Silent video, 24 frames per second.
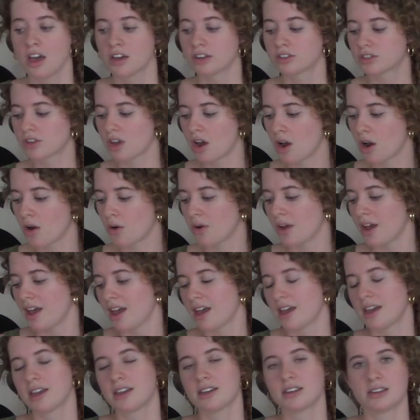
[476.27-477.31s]
So
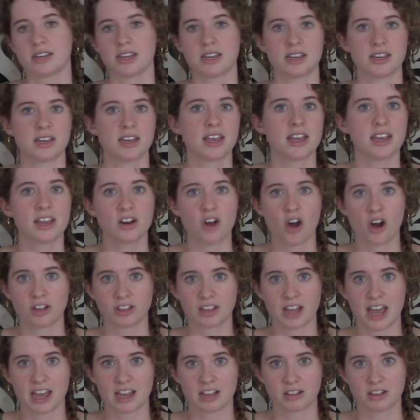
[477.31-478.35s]
in all
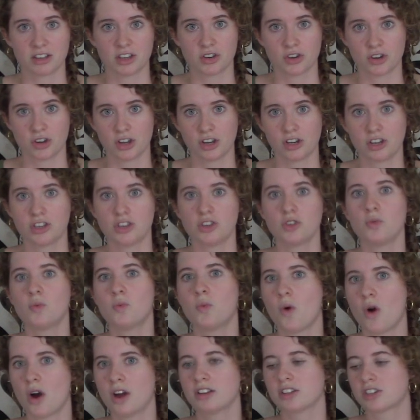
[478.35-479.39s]
likelihood, you
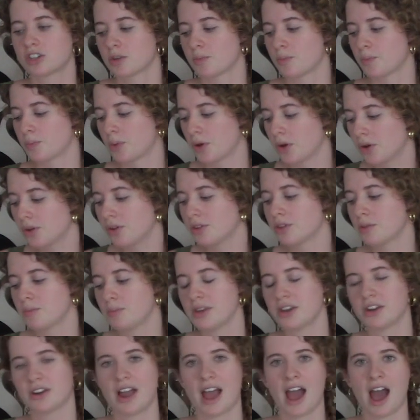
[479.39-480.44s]
want to pull the
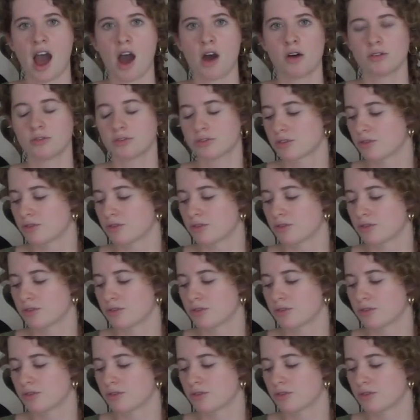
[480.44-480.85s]
beer out